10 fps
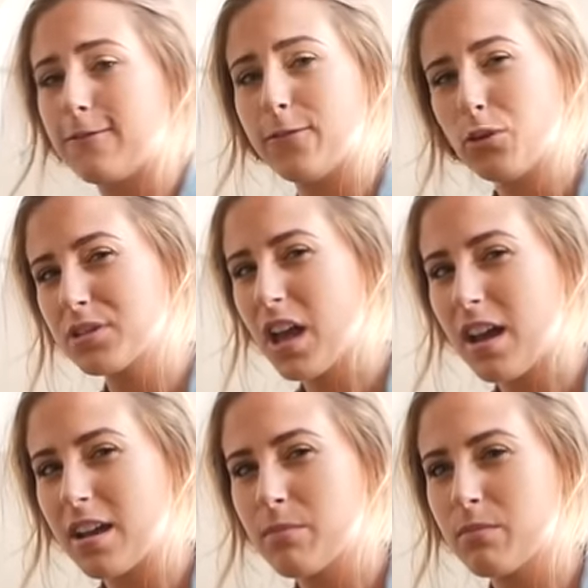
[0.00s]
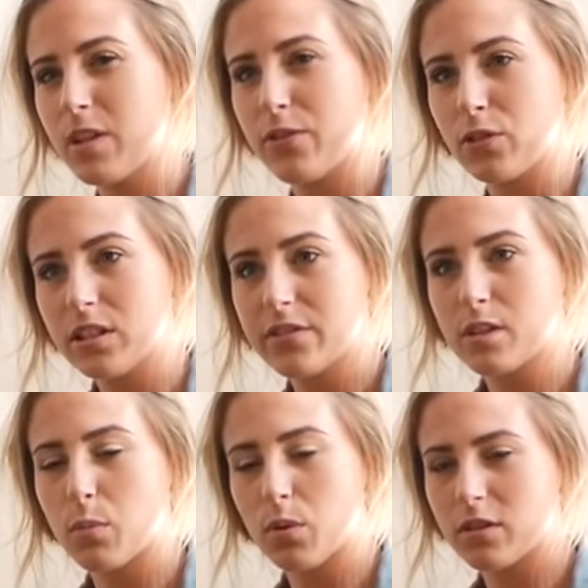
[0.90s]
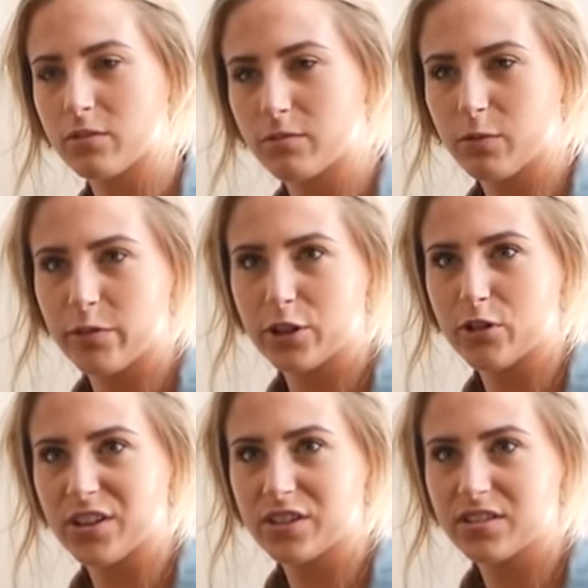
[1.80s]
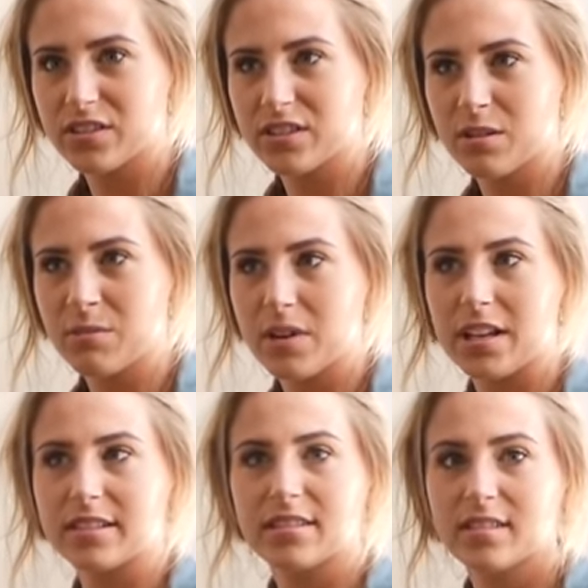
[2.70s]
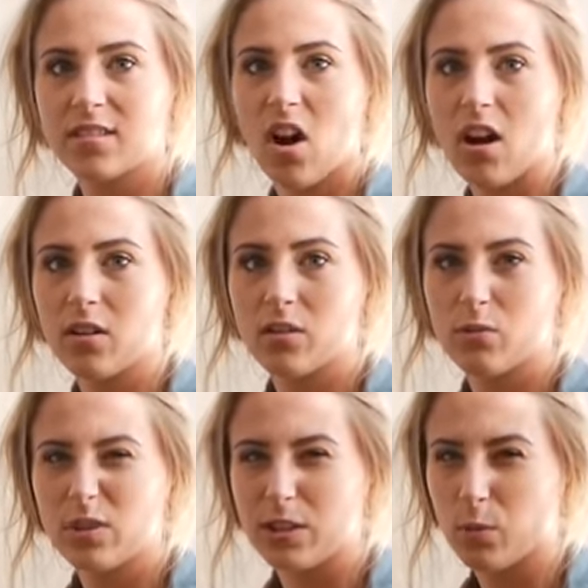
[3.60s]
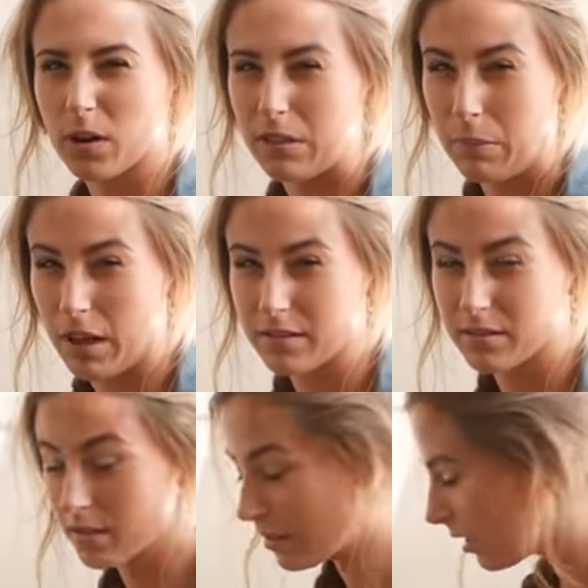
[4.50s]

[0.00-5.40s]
full-time, if you're living aboard refrigeration system, it does not really work the best.